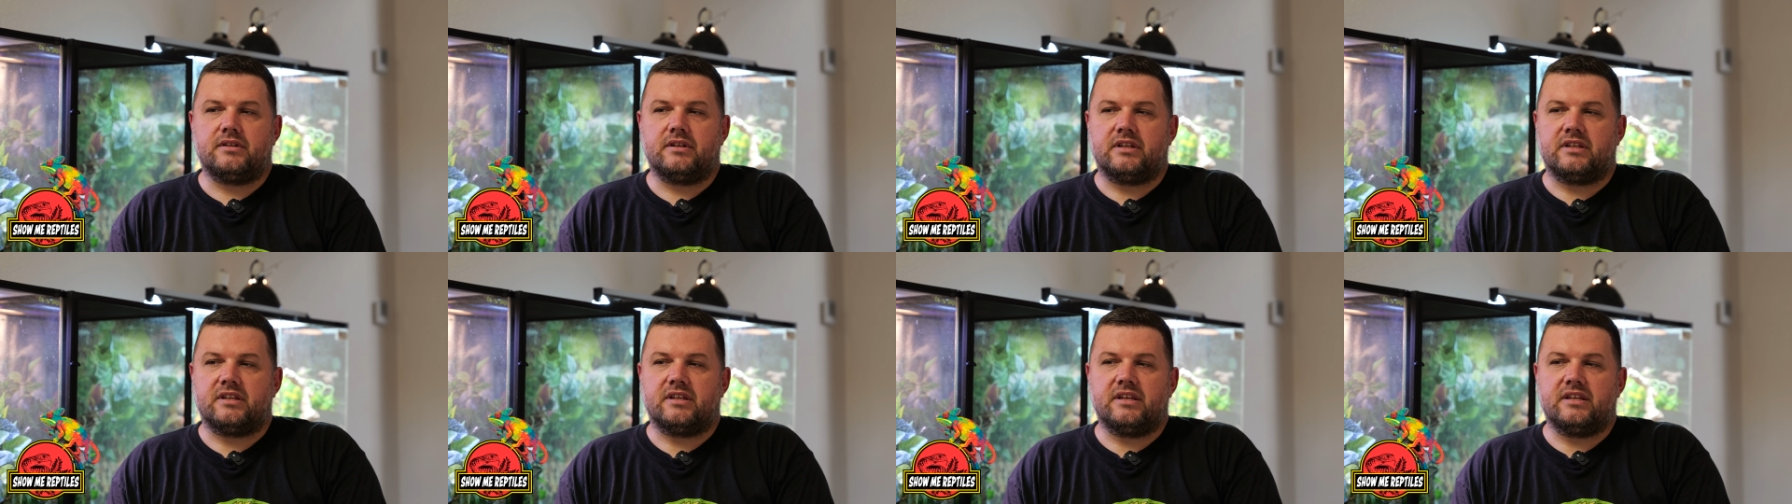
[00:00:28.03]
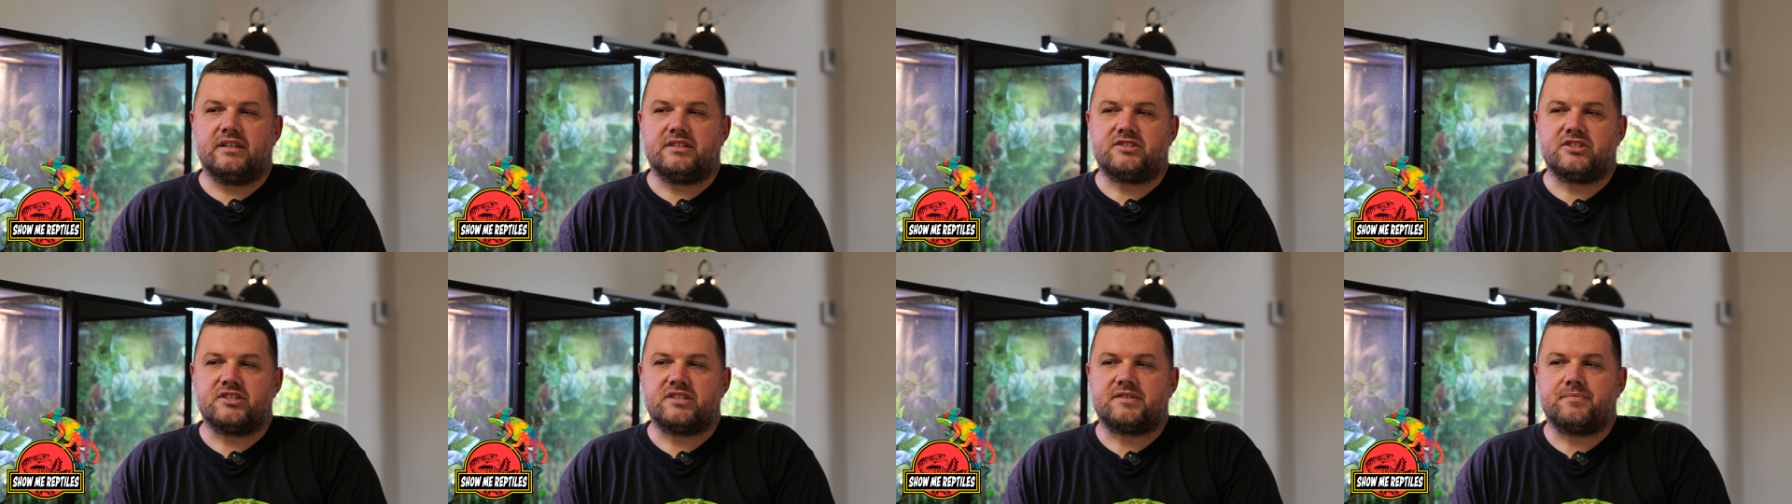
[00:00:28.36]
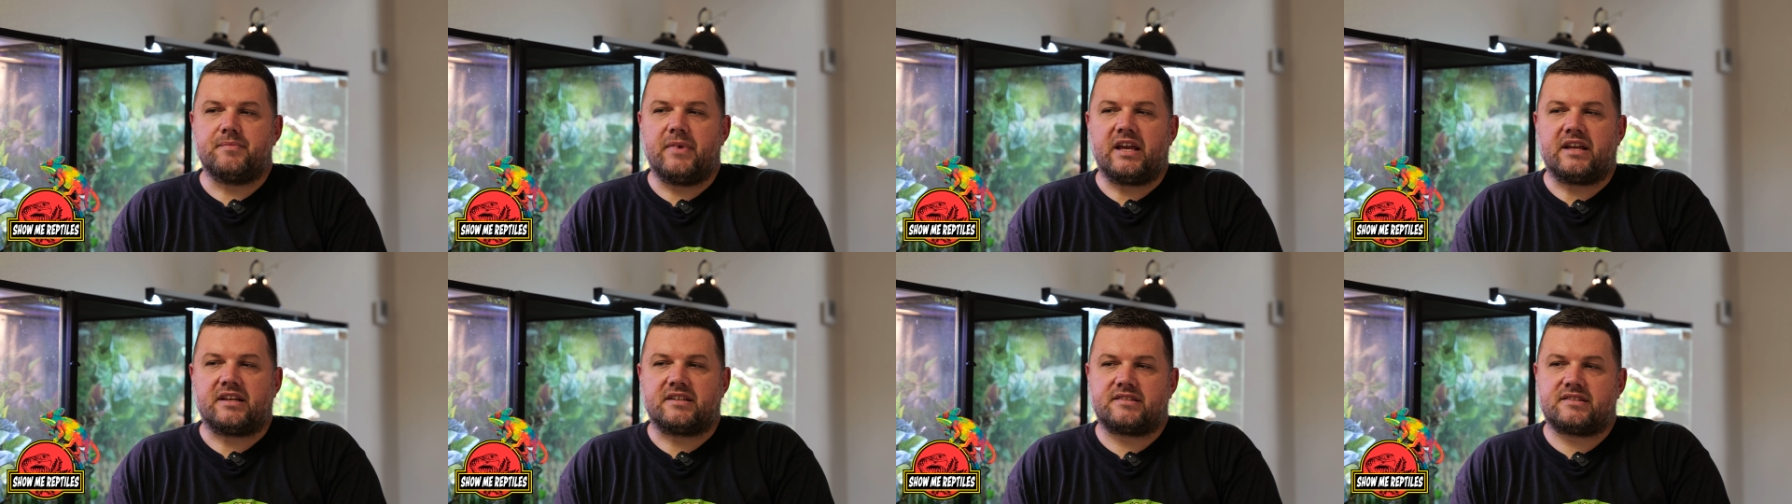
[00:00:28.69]
it, it
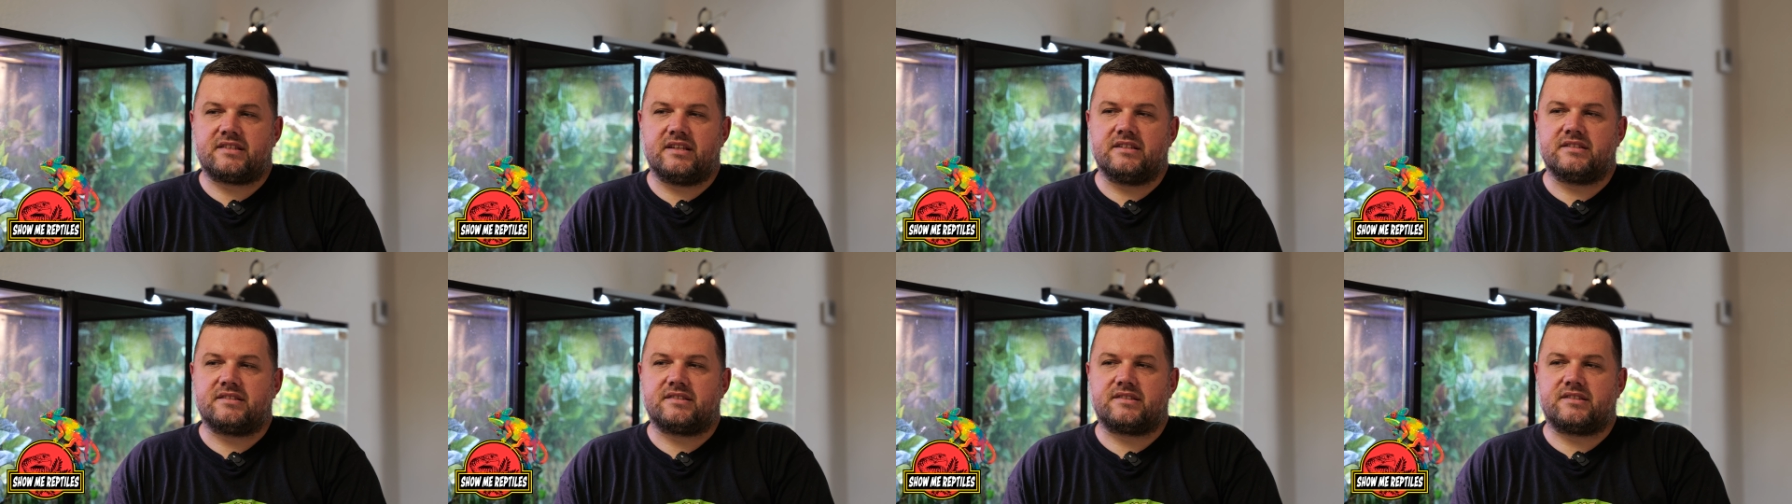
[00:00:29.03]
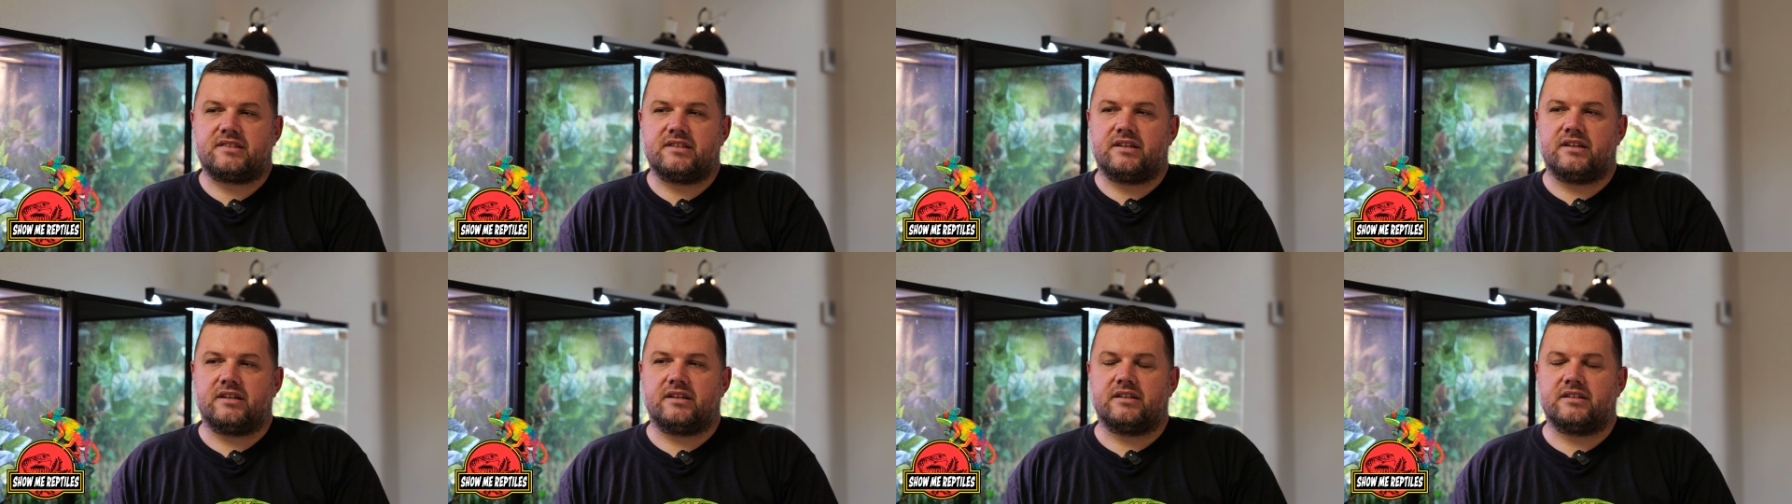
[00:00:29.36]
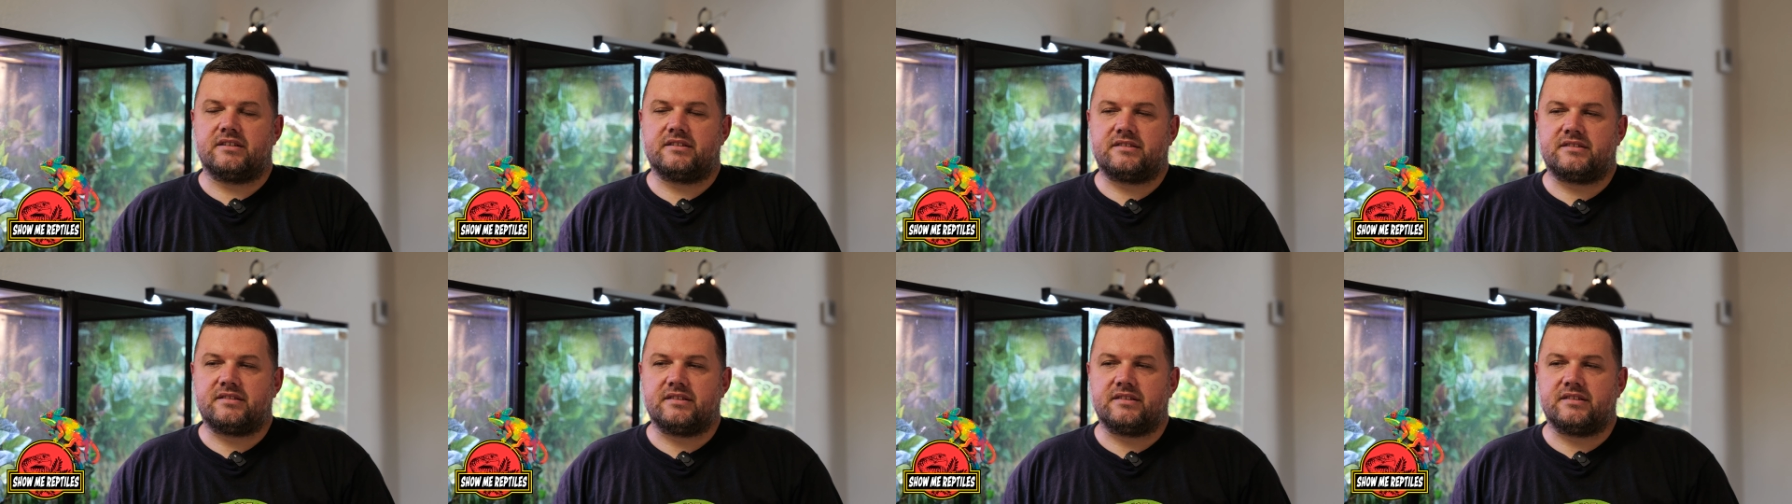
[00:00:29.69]
just makes sense to,